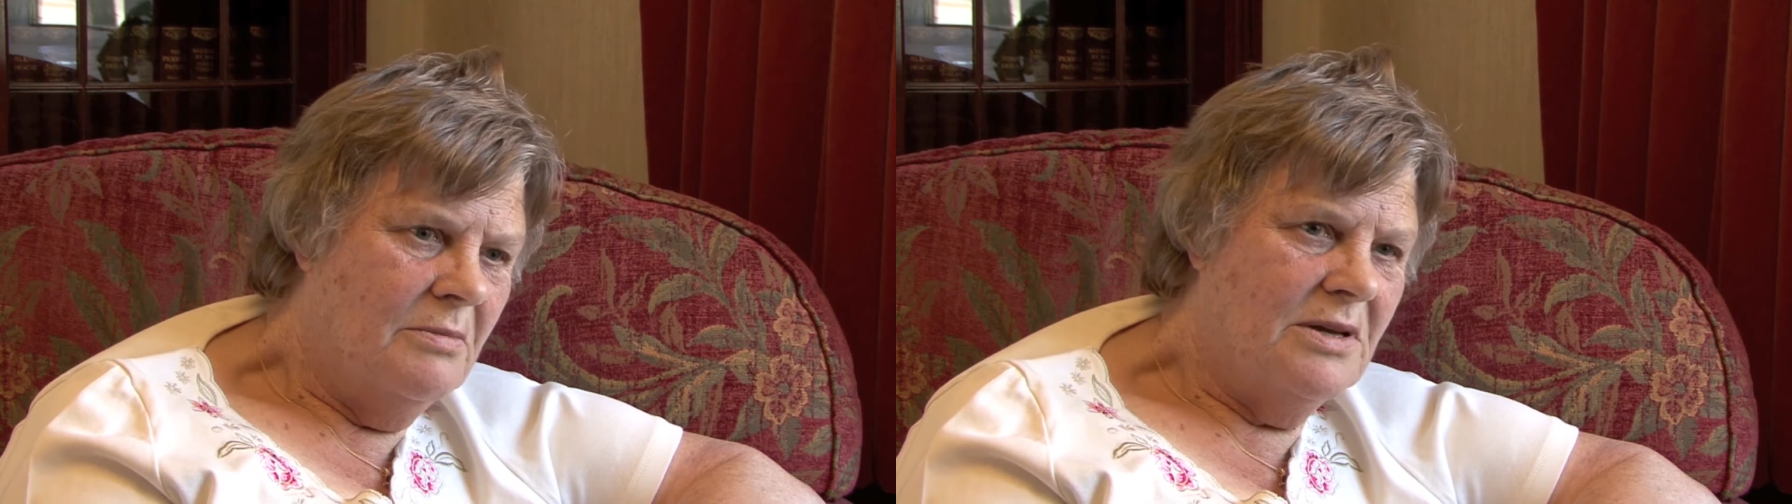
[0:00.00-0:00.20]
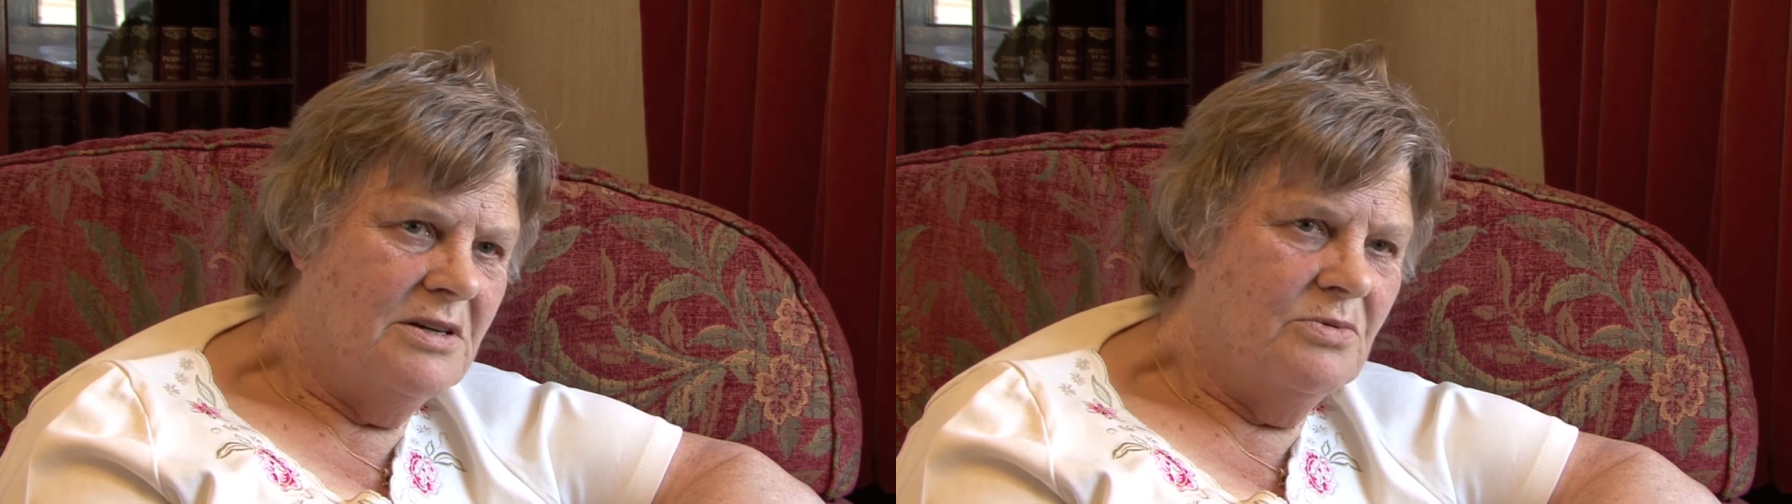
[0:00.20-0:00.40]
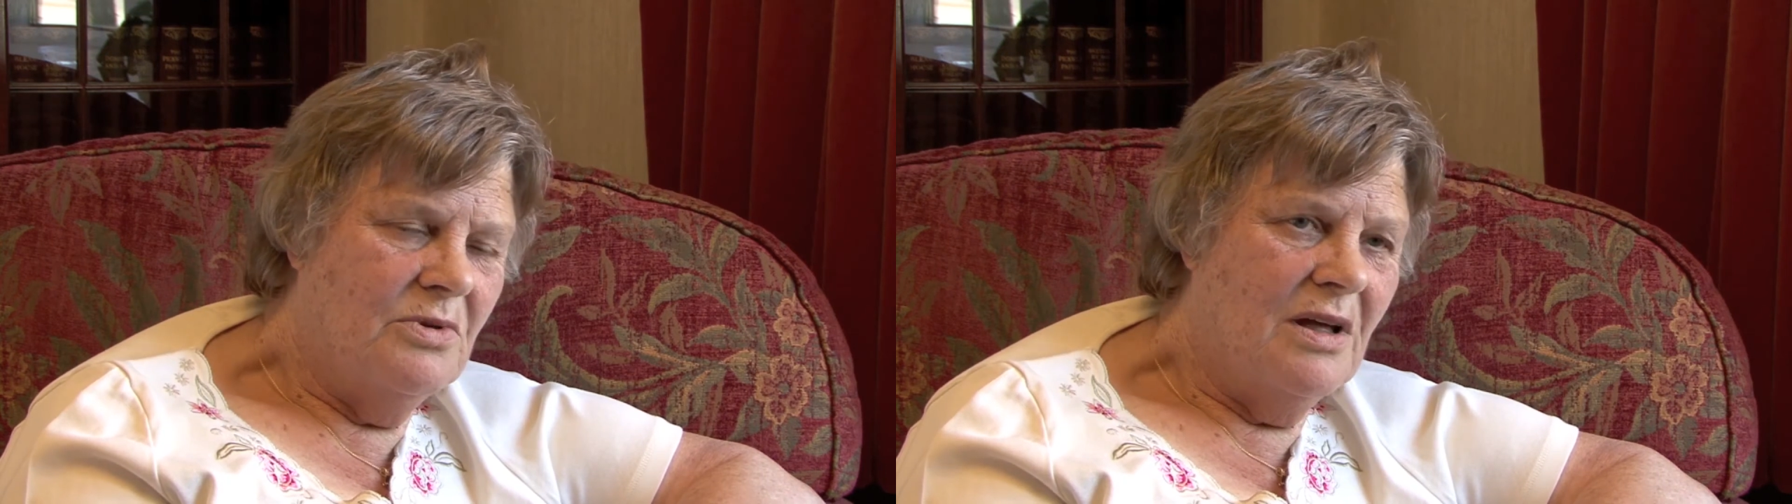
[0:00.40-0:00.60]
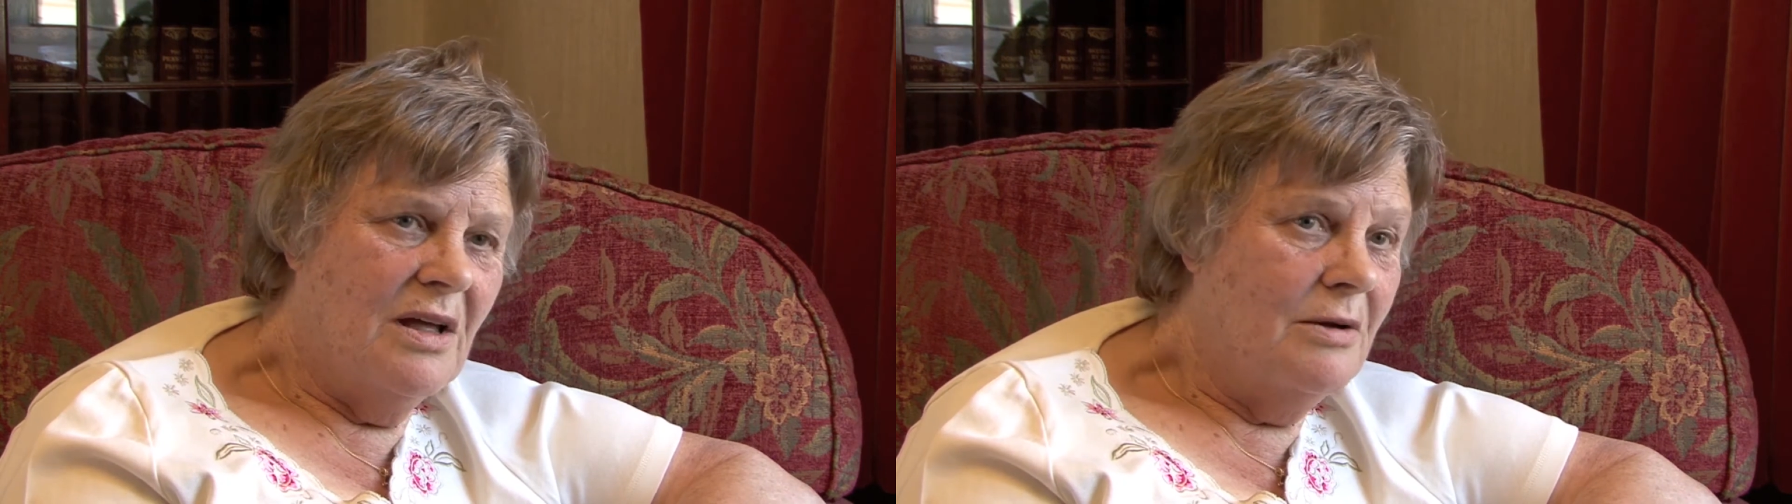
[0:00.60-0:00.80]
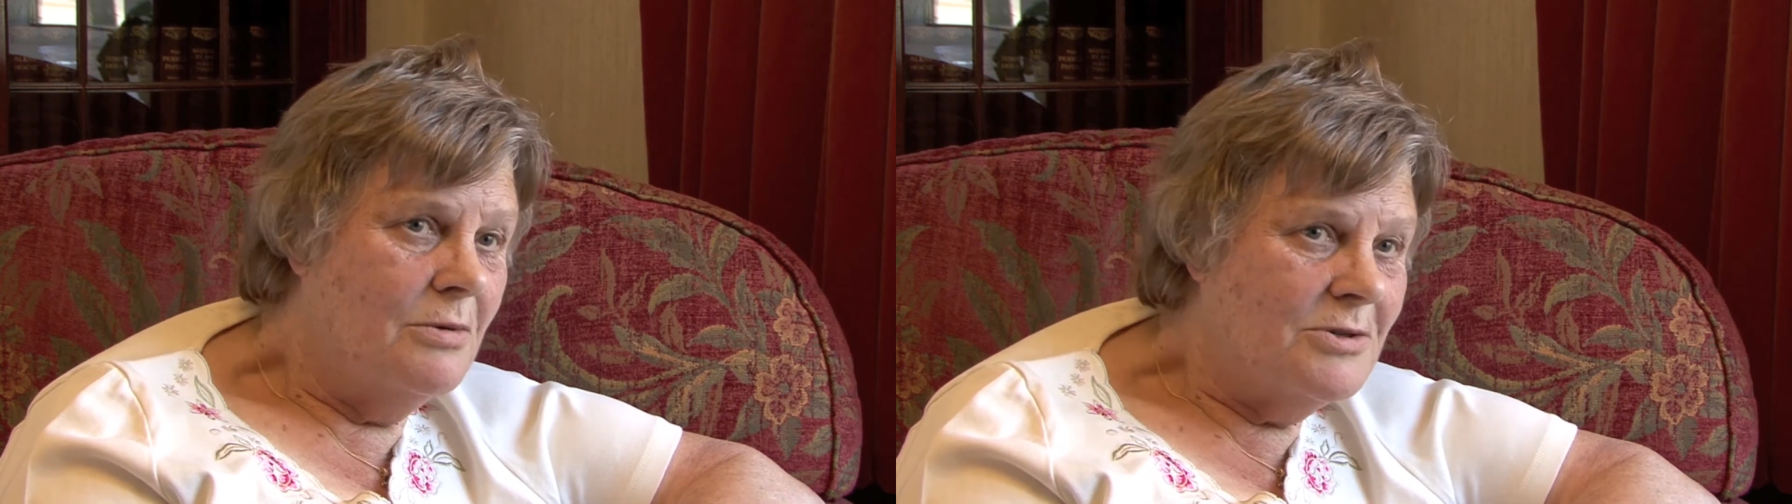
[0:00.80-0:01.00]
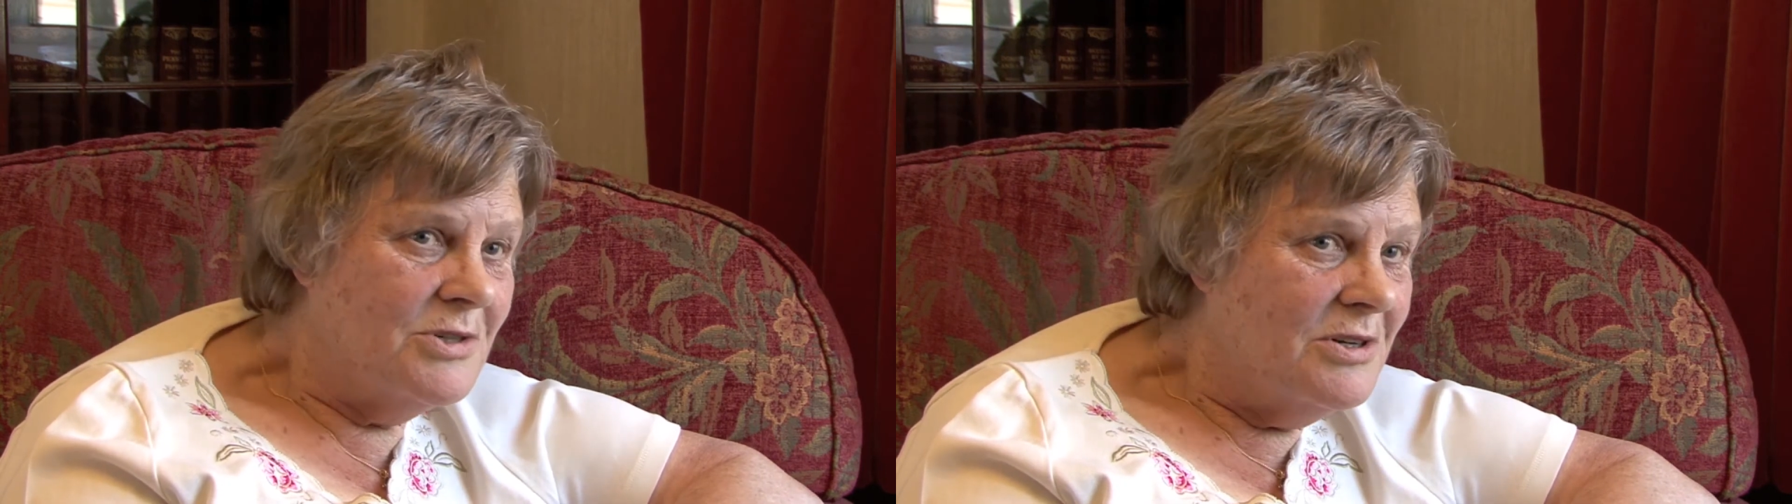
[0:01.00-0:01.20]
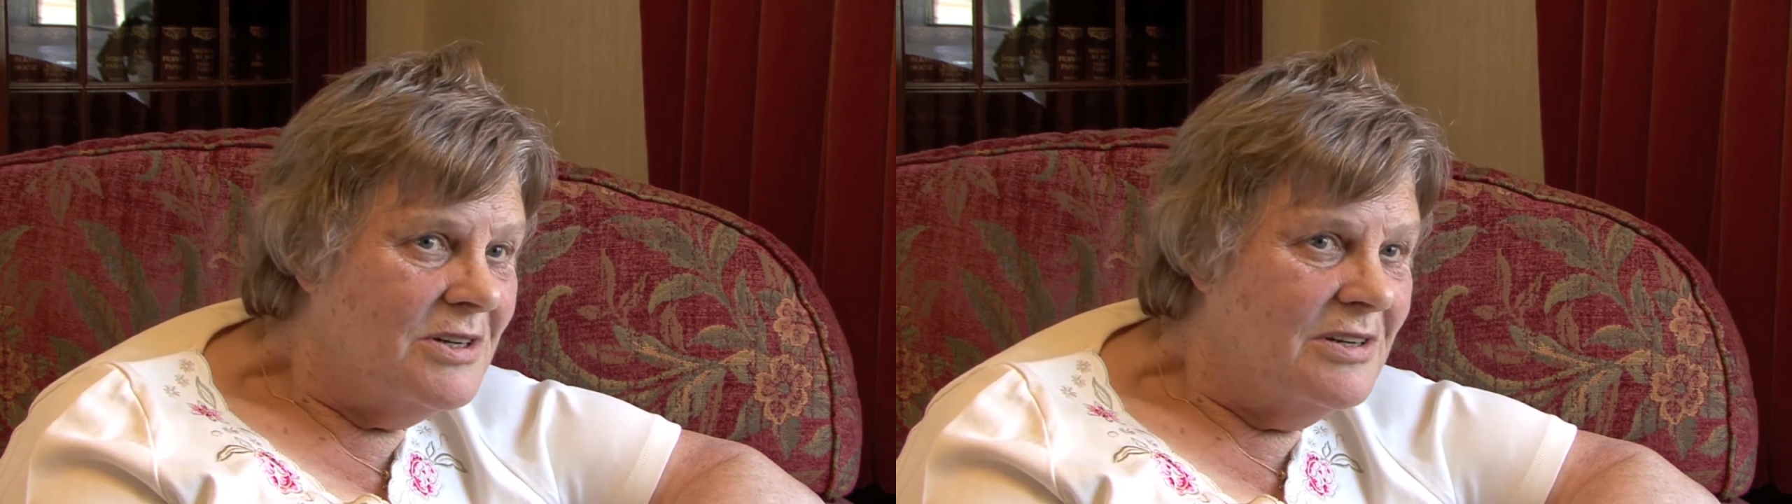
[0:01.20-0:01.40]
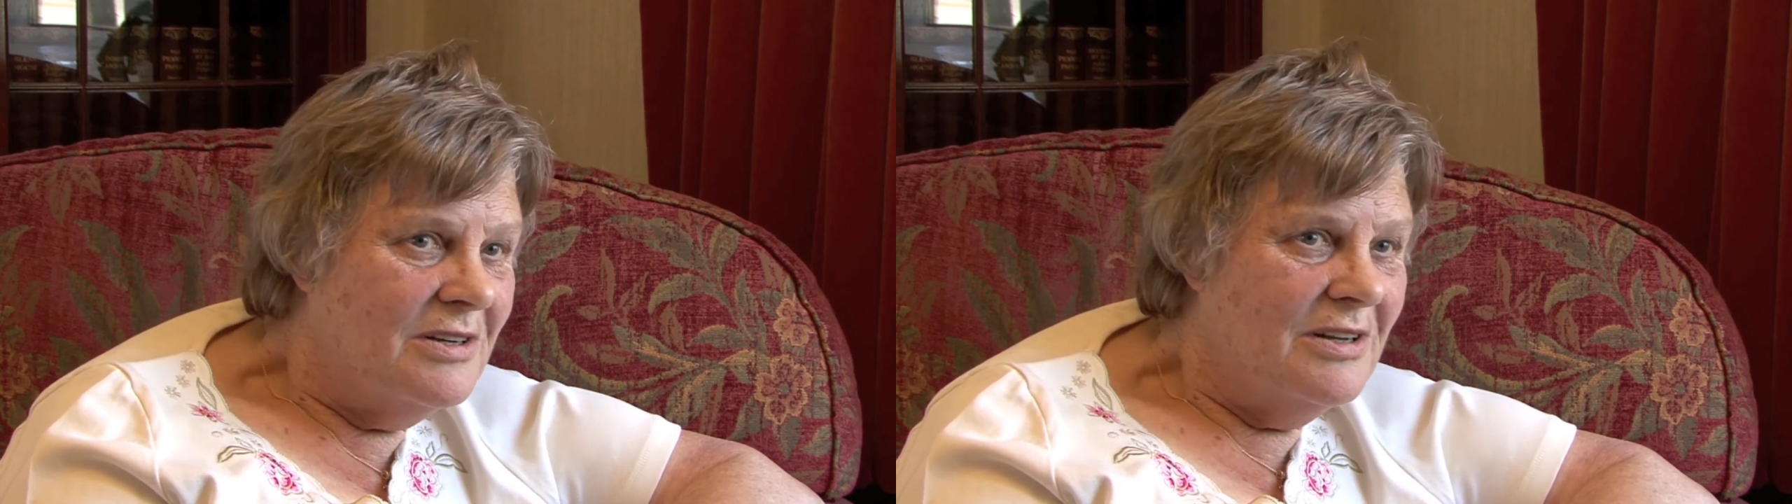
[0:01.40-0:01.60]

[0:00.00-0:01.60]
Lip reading: but I wasn't